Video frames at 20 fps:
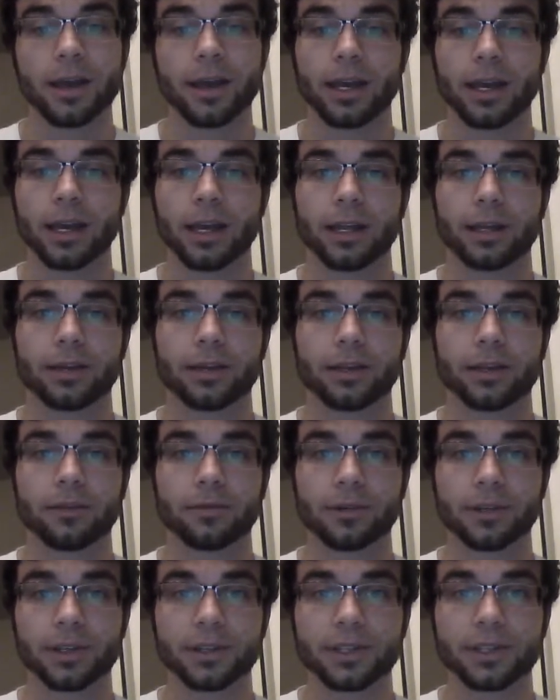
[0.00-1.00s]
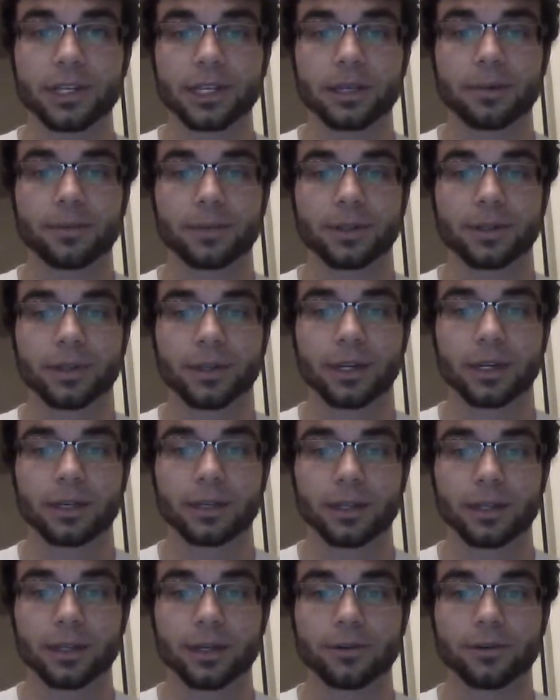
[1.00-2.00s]
And it really seemed
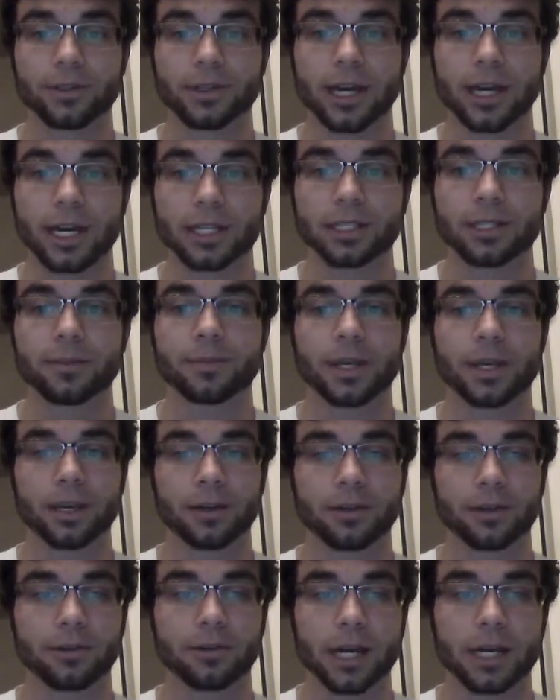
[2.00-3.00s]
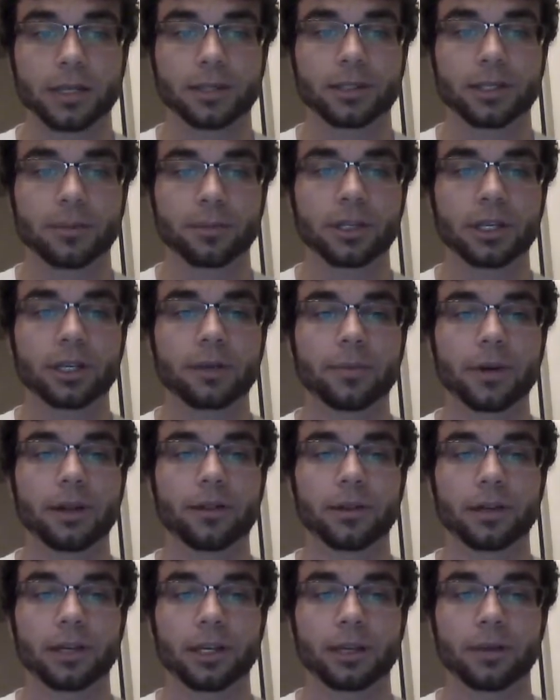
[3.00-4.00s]
like it was a concept that I could grasp simply by
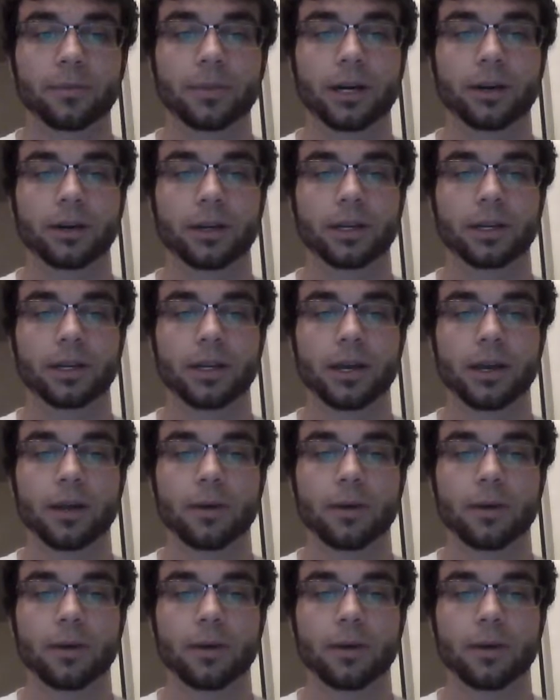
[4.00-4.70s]
thinking about it,